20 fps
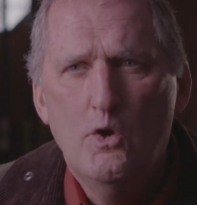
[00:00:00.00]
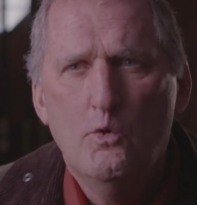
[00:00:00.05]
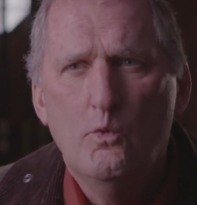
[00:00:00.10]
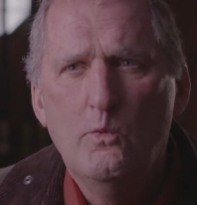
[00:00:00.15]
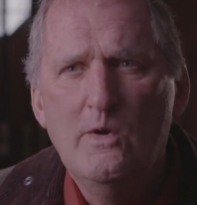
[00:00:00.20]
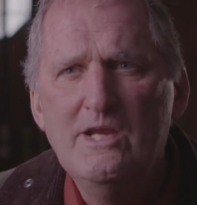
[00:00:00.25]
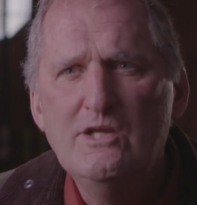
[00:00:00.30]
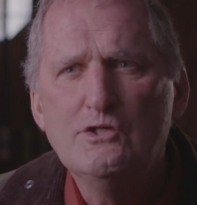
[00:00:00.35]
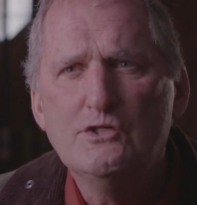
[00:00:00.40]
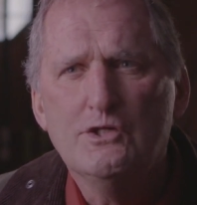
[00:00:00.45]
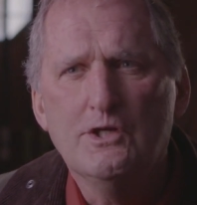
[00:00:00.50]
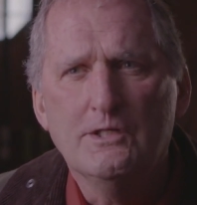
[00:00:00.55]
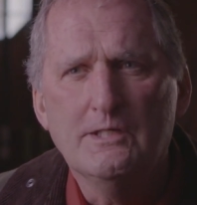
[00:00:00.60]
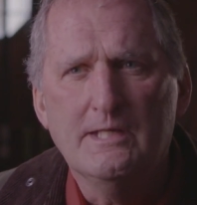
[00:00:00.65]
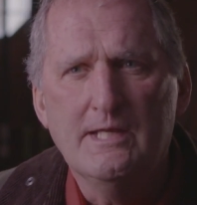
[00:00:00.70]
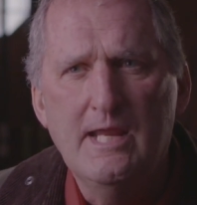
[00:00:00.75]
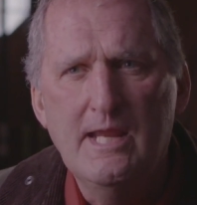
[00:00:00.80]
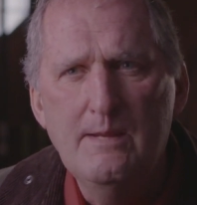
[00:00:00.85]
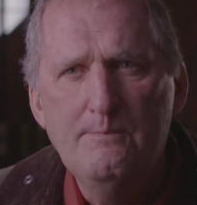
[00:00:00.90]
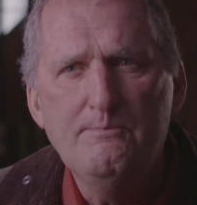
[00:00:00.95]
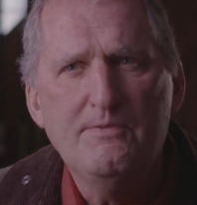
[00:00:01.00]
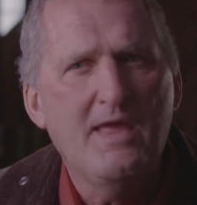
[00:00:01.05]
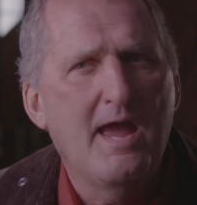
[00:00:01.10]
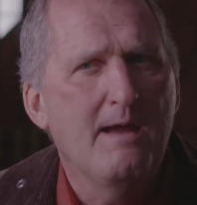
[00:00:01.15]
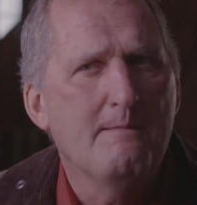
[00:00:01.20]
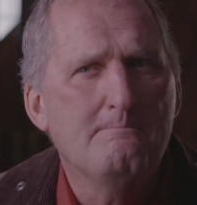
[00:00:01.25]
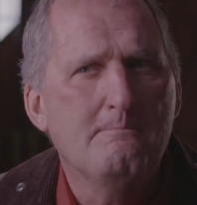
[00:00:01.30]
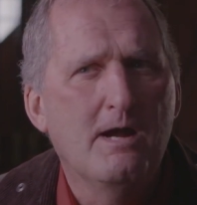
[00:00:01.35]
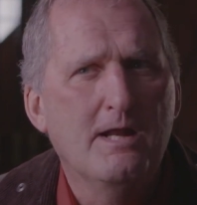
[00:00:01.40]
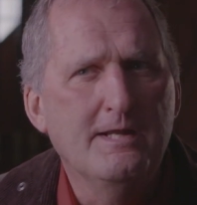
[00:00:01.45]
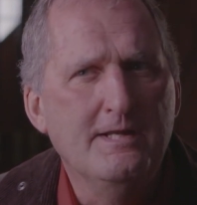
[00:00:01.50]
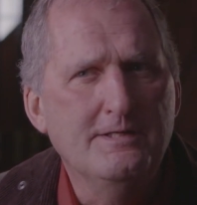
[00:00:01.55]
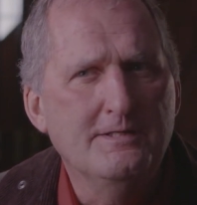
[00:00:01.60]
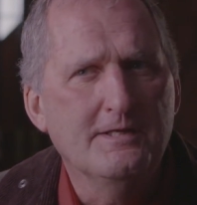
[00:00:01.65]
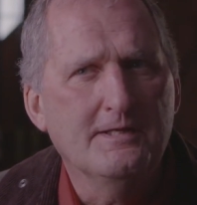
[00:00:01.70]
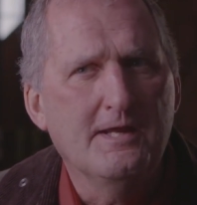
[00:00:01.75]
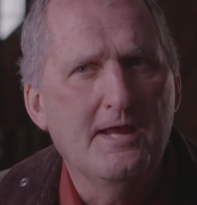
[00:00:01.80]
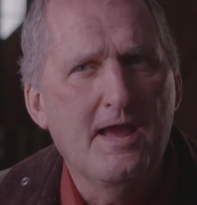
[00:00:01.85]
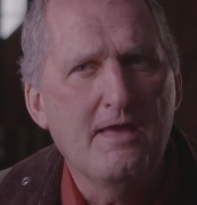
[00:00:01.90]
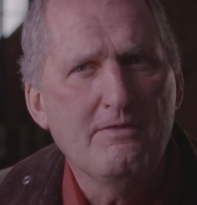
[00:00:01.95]
We should keep that money
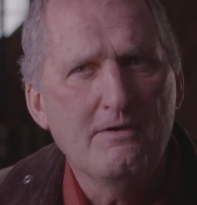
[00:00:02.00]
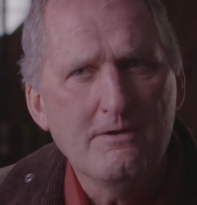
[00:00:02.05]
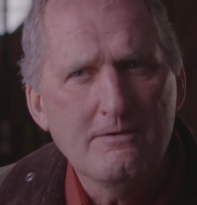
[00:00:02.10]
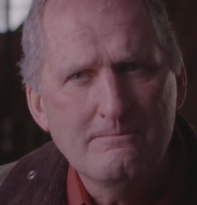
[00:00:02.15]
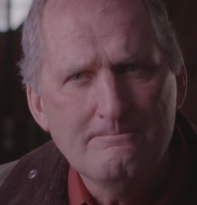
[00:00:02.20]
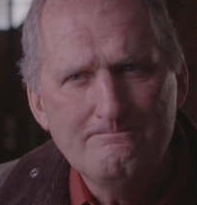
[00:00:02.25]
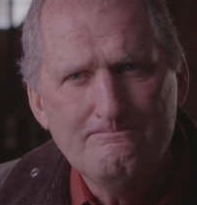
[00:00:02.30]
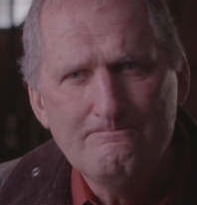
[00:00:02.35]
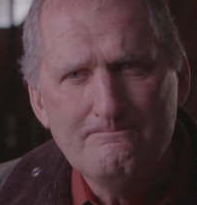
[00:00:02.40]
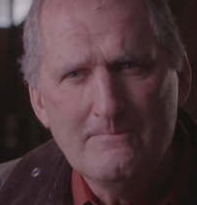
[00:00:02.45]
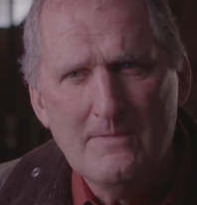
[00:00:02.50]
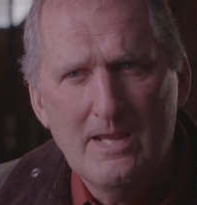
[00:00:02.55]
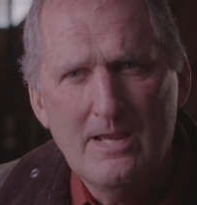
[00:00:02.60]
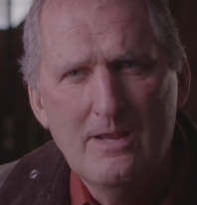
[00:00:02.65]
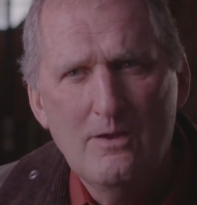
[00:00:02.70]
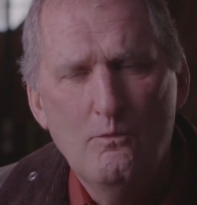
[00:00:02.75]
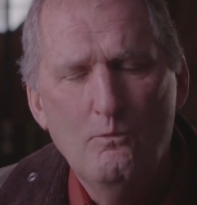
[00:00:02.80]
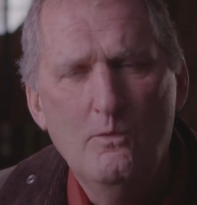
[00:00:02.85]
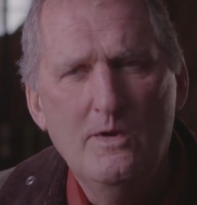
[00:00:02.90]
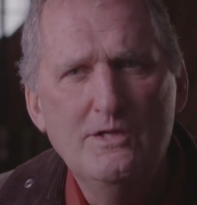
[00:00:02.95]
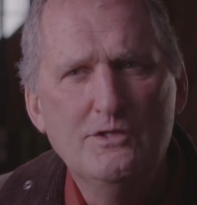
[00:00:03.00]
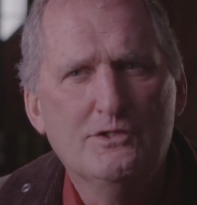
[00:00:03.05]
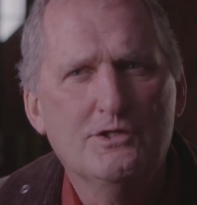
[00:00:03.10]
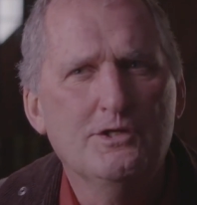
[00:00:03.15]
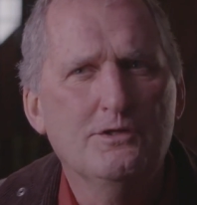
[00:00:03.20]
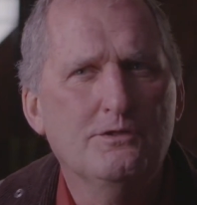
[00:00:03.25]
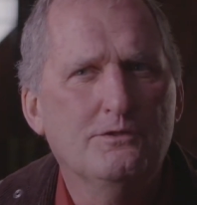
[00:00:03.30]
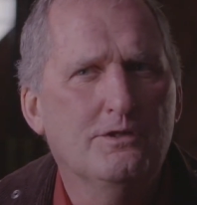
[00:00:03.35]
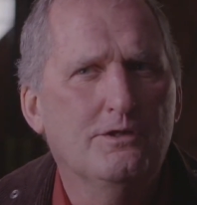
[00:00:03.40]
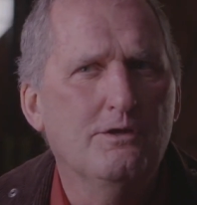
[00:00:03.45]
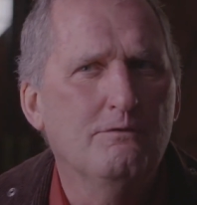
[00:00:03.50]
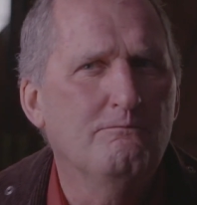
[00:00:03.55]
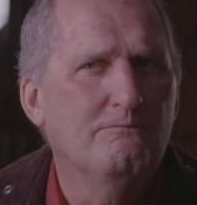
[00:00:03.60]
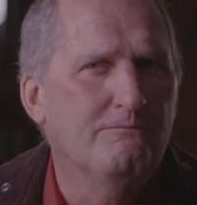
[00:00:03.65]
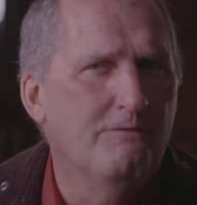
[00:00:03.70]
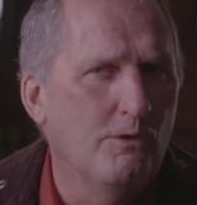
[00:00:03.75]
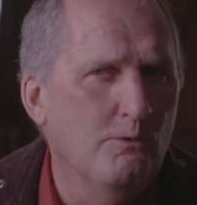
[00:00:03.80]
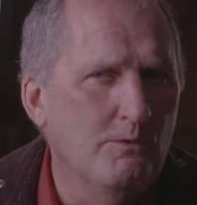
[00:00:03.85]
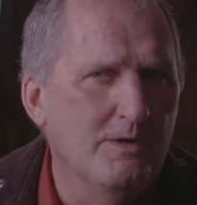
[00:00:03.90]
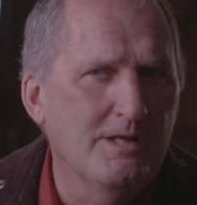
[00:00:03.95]
together. We should
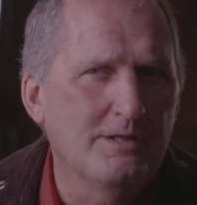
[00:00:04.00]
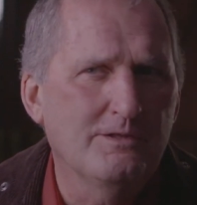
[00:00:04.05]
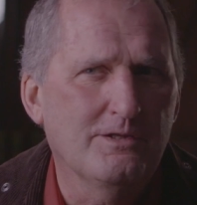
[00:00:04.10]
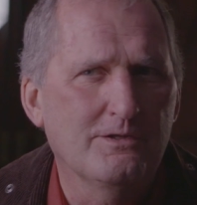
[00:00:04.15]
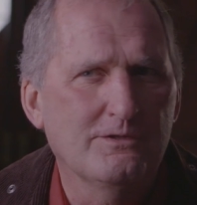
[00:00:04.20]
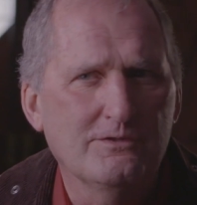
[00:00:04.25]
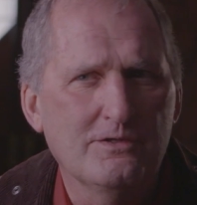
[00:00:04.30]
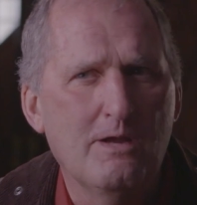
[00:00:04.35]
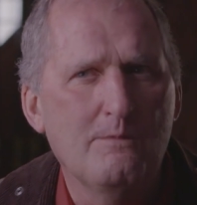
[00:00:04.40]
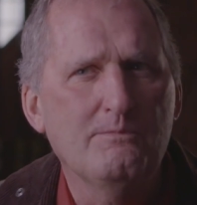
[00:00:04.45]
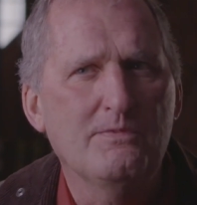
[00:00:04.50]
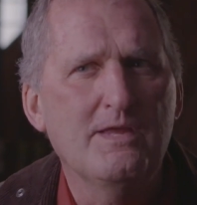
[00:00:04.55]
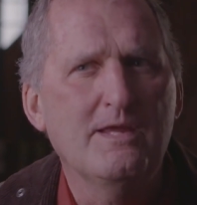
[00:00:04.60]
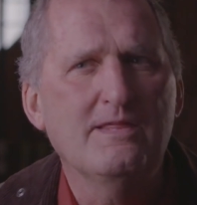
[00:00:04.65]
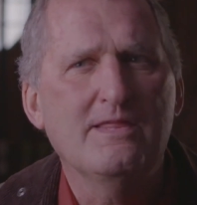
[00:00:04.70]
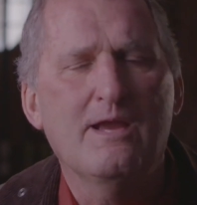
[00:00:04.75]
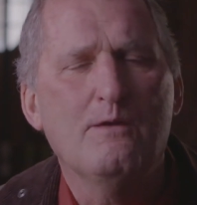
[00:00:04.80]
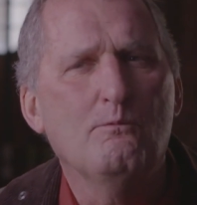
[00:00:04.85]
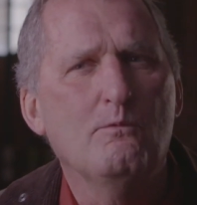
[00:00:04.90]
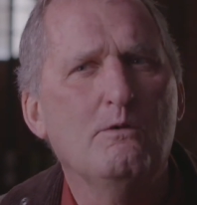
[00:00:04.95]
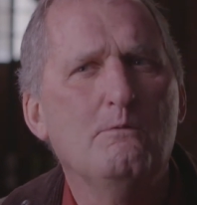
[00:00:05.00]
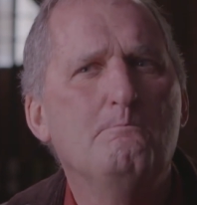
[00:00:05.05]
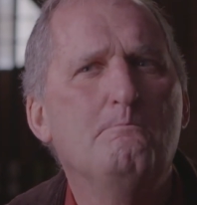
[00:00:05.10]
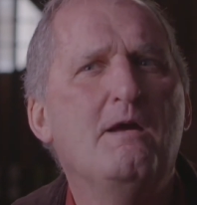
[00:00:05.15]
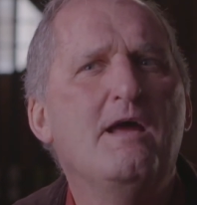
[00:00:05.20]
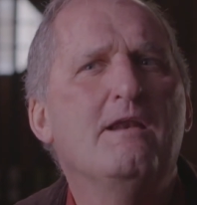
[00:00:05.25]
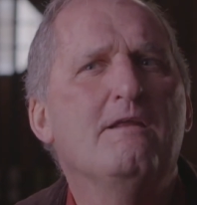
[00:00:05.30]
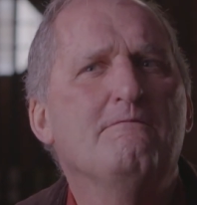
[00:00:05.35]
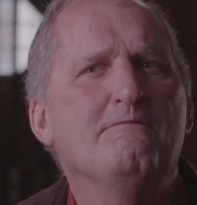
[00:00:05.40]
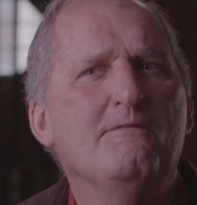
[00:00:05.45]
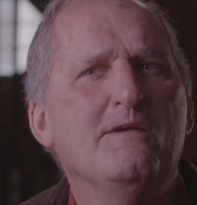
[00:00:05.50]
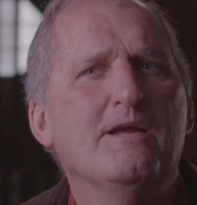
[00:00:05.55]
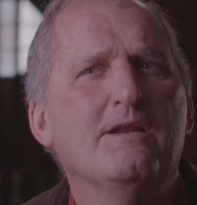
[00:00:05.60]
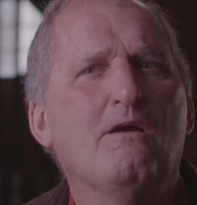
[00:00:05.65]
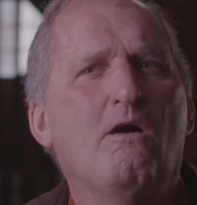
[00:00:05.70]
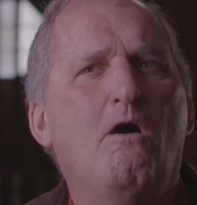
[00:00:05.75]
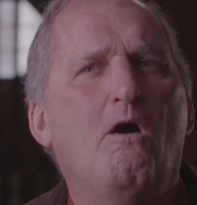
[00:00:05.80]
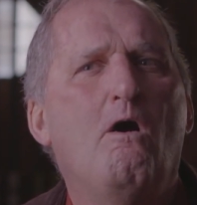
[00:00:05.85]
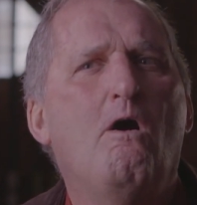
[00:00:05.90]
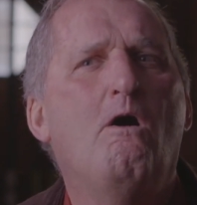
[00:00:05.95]
devote it to something that will
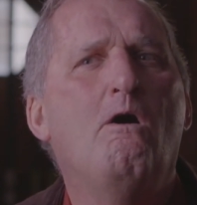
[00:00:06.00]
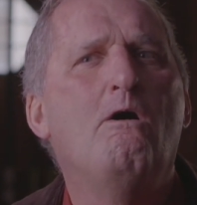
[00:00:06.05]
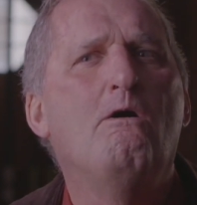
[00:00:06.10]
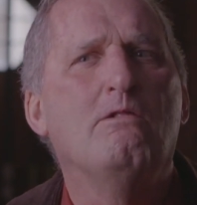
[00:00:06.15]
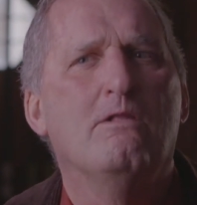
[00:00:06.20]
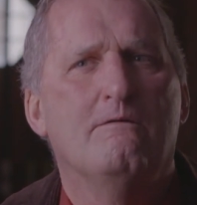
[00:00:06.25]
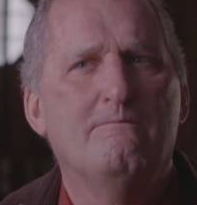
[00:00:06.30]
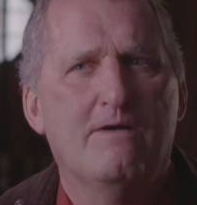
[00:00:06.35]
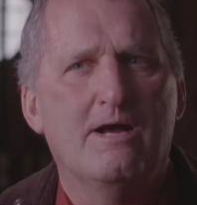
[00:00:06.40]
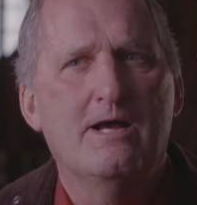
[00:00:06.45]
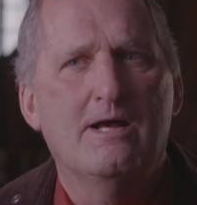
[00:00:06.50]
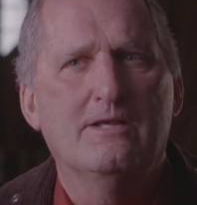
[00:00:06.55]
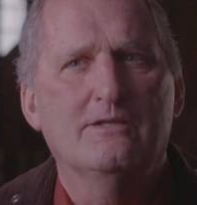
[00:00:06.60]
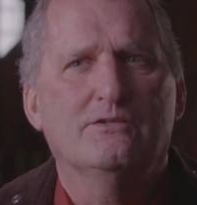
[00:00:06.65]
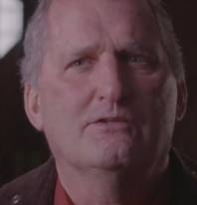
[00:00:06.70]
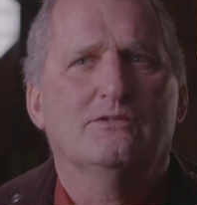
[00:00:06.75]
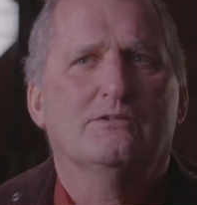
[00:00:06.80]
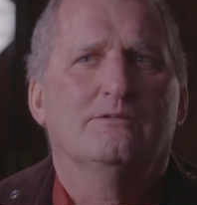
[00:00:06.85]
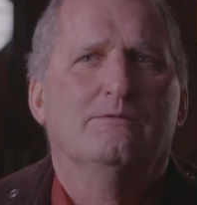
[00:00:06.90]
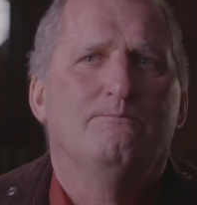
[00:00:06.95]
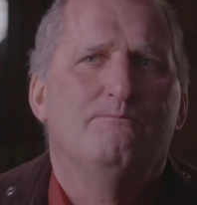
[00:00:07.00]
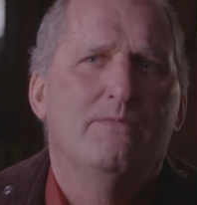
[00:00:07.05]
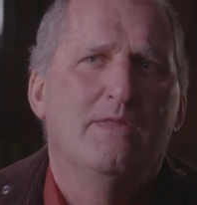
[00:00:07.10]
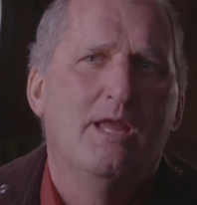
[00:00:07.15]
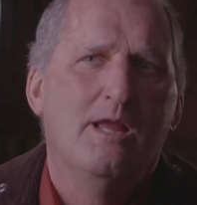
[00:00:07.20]
benefit all of us.